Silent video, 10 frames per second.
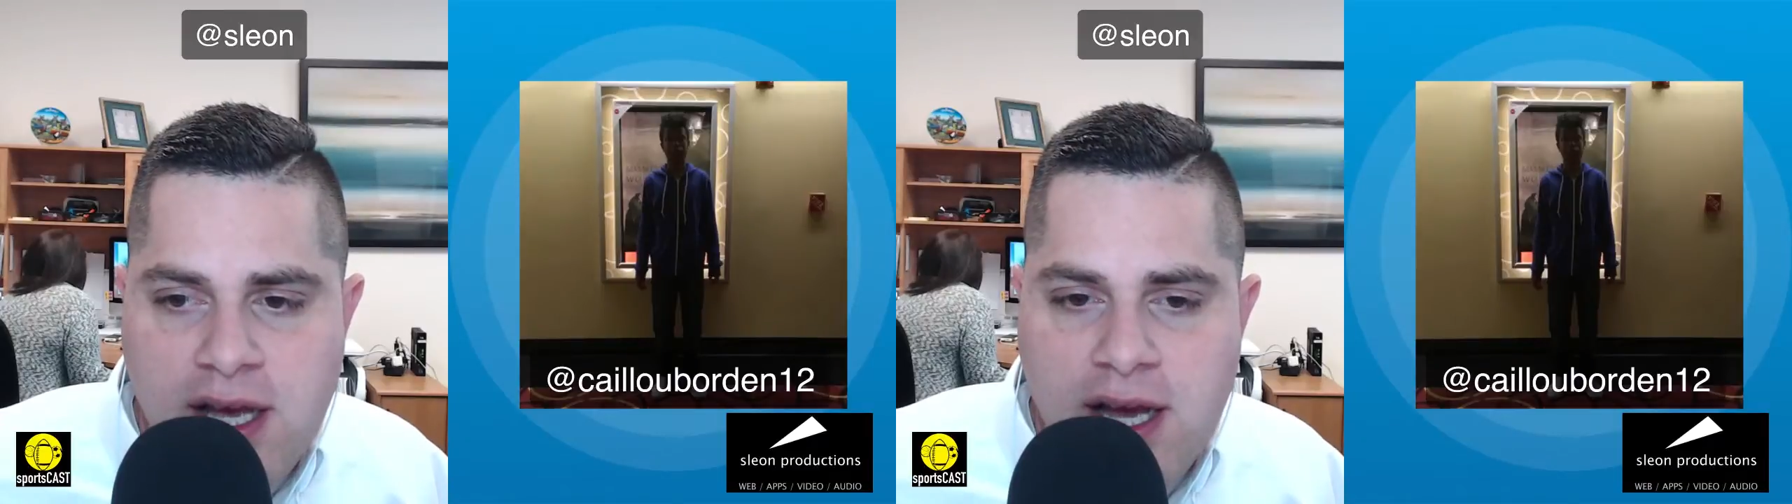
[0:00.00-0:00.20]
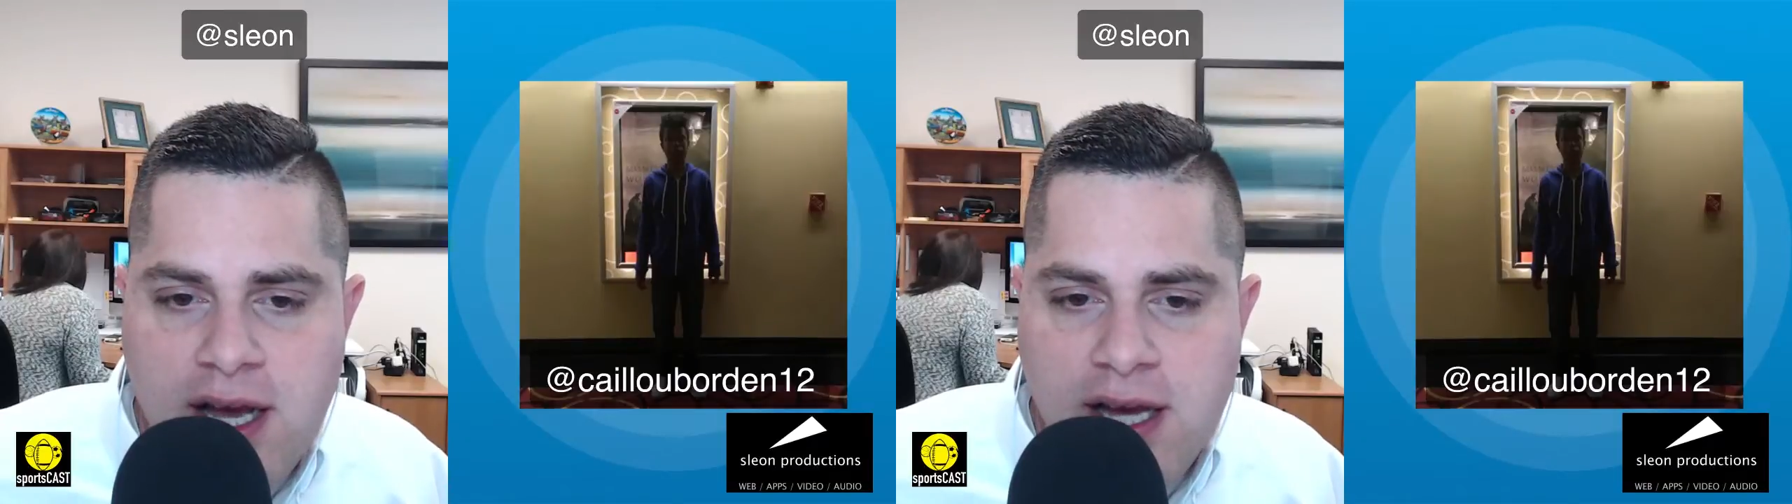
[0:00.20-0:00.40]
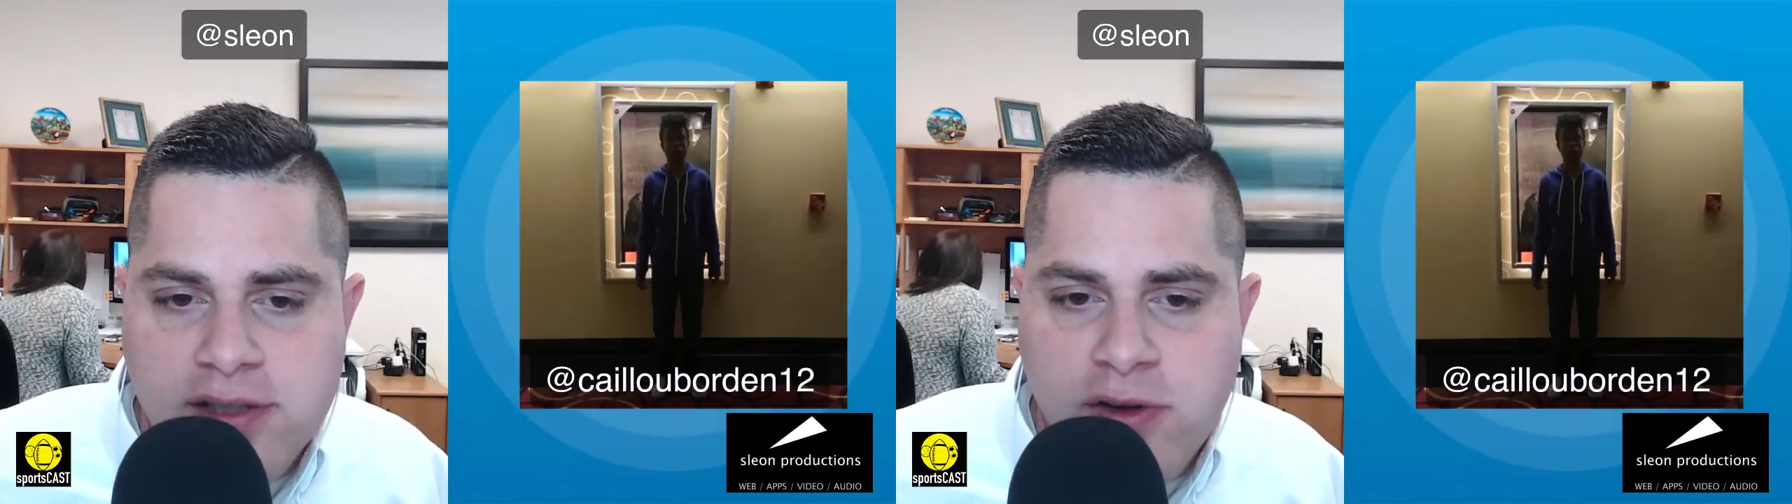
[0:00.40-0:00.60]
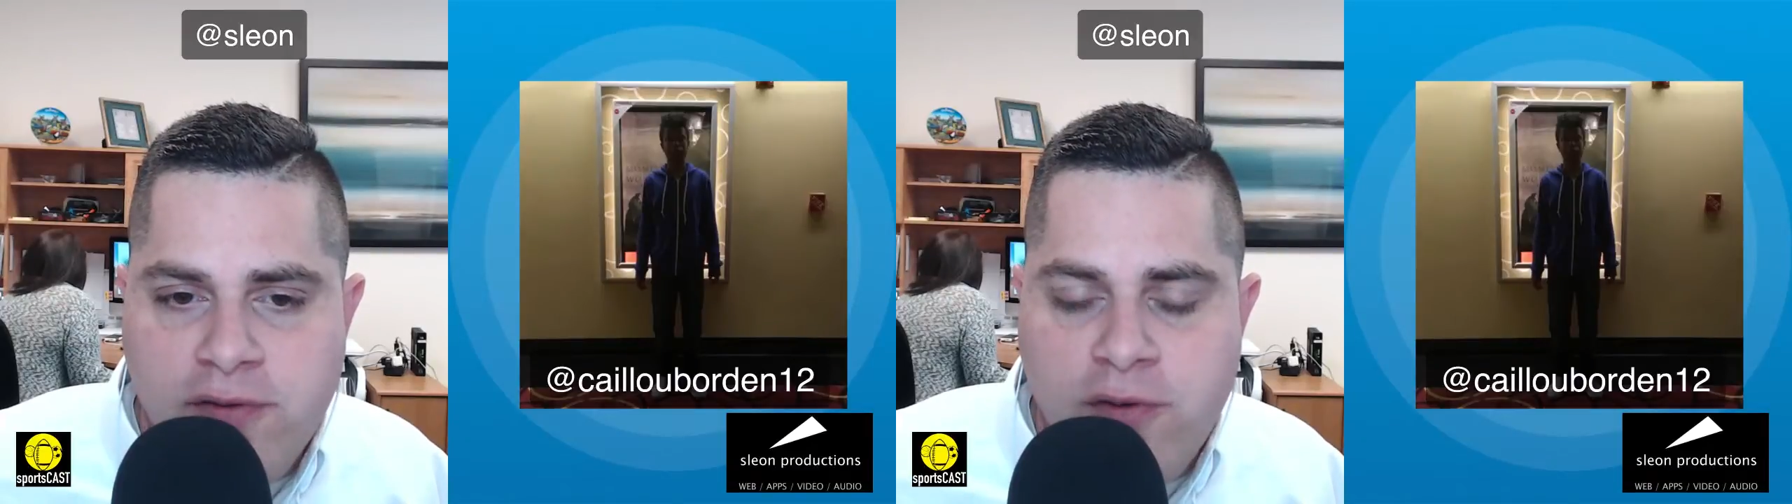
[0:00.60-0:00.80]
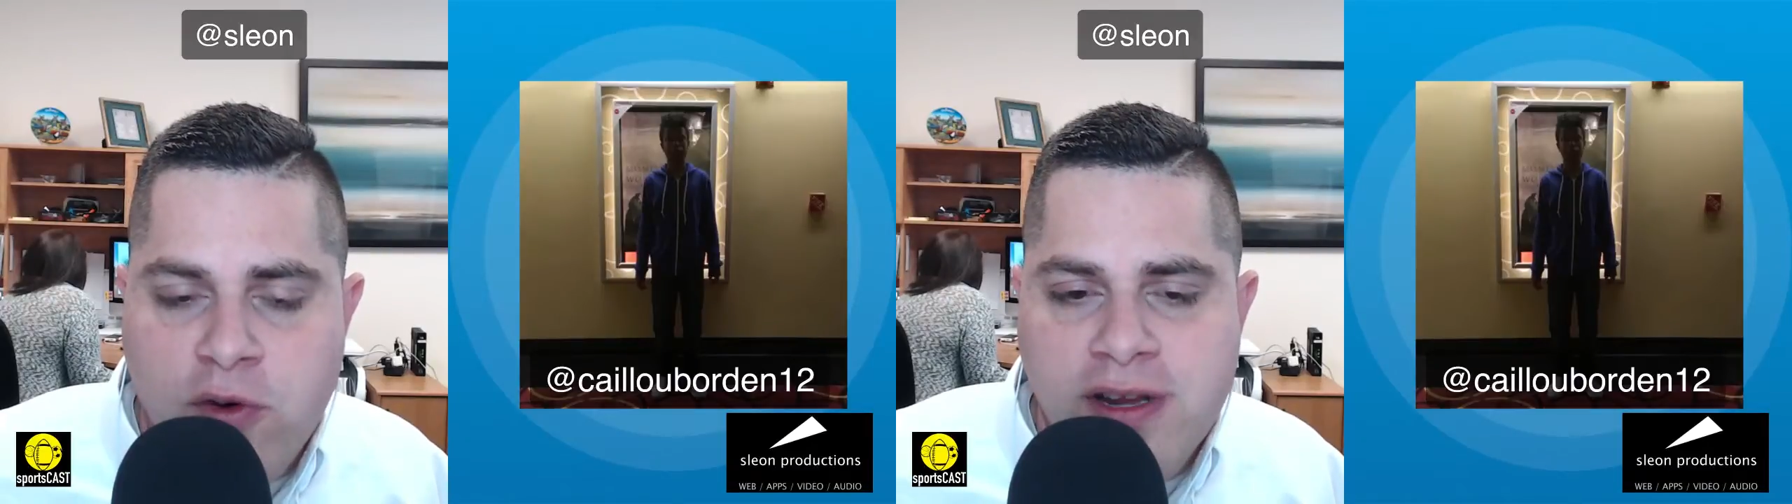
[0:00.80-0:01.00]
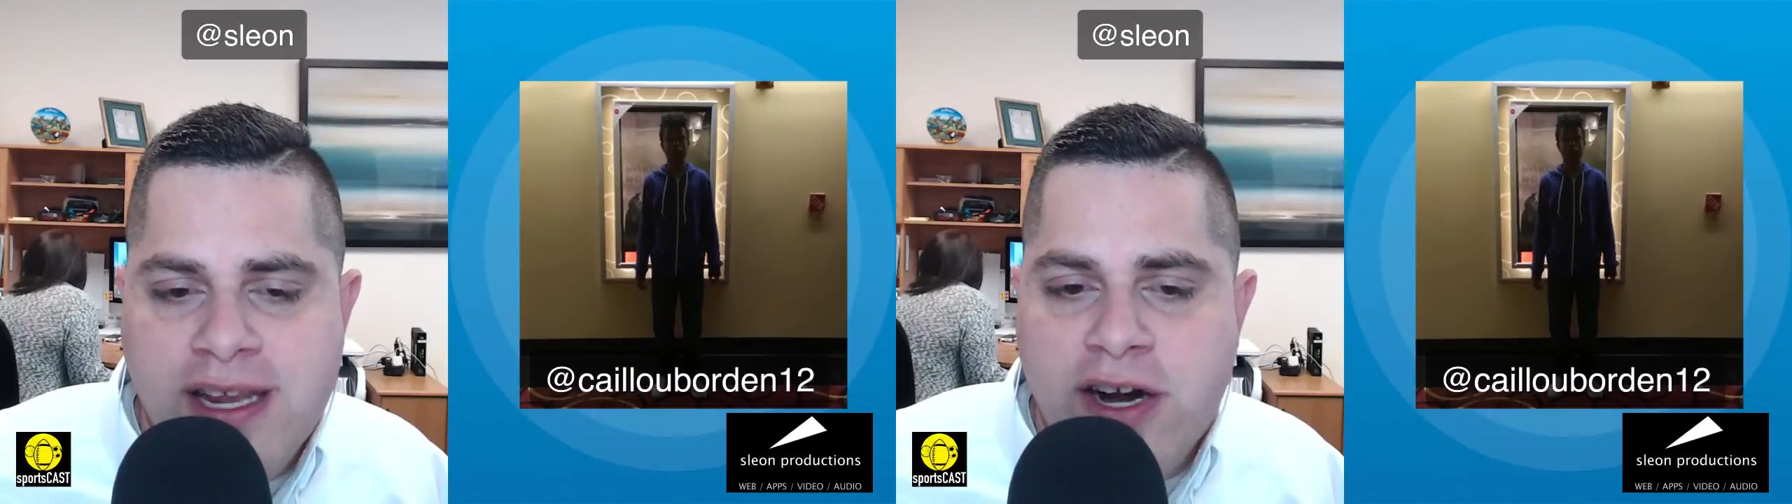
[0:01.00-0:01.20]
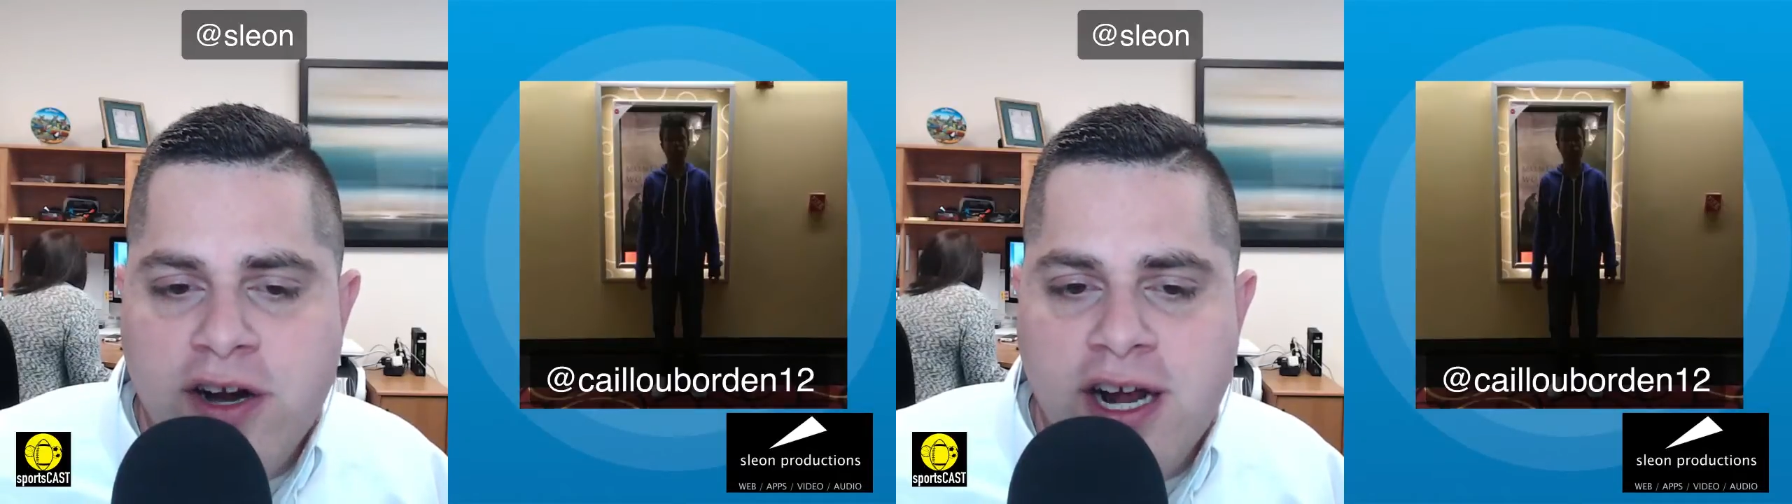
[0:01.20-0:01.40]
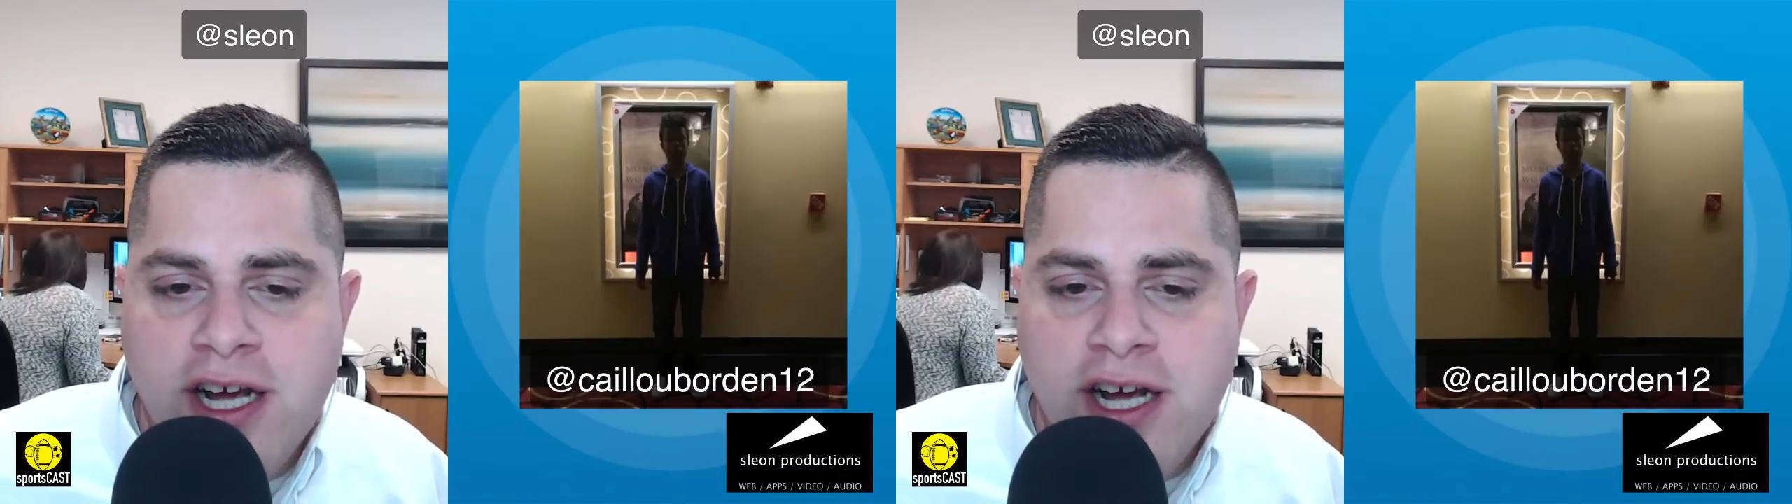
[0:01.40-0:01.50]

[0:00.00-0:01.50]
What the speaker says: to a 4-year,